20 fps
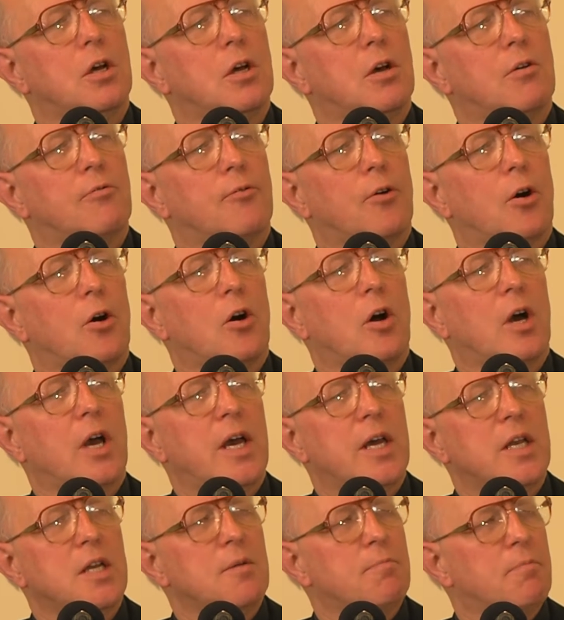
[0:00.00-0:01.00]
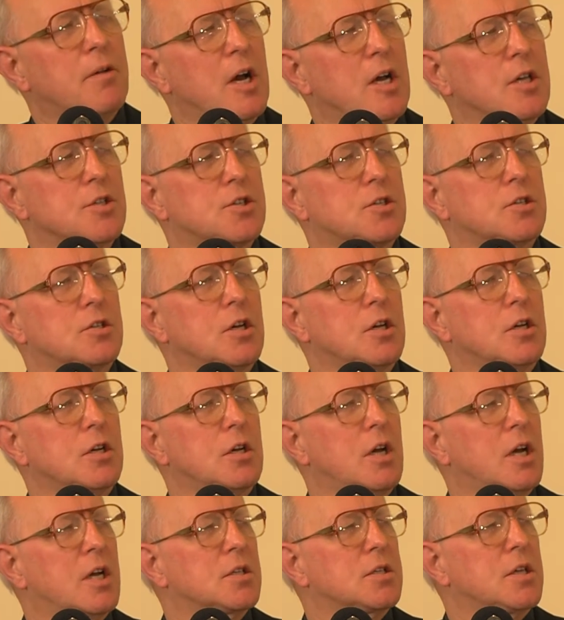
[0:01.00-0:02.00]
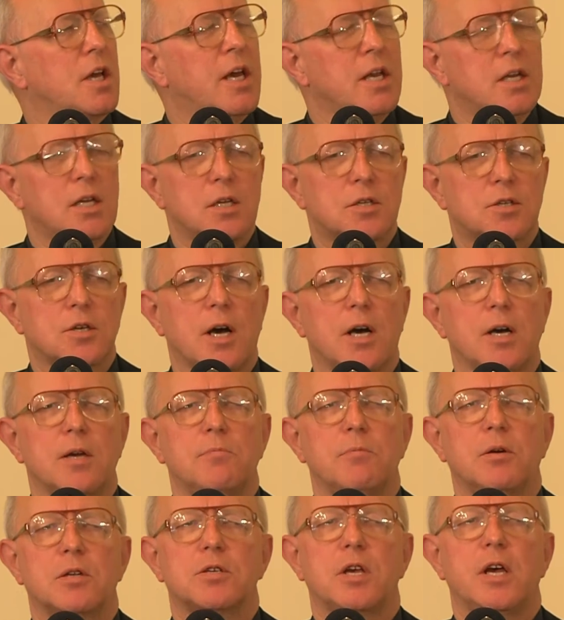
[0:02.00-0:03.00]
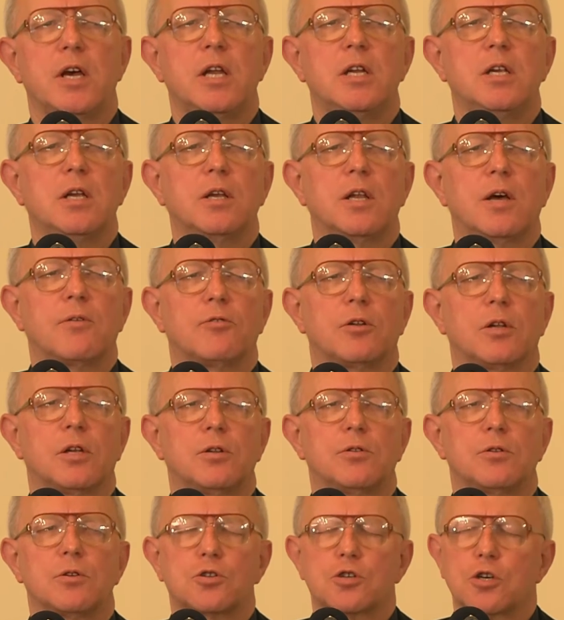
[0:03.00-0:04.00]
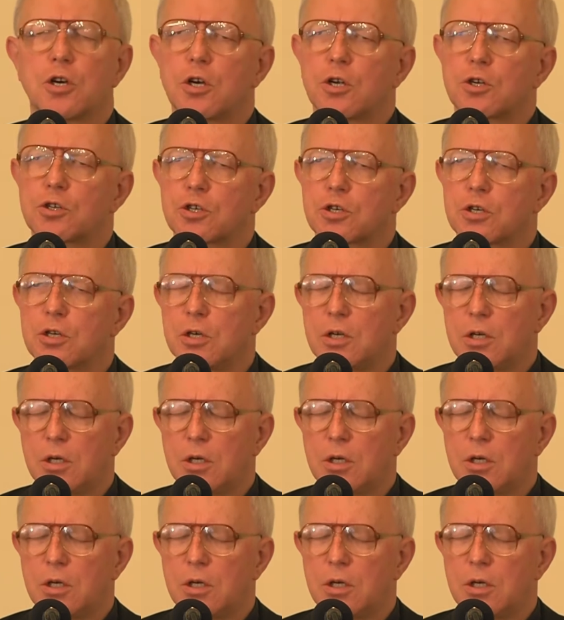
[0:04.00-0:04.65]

for any pastor at any time, at any level in the church.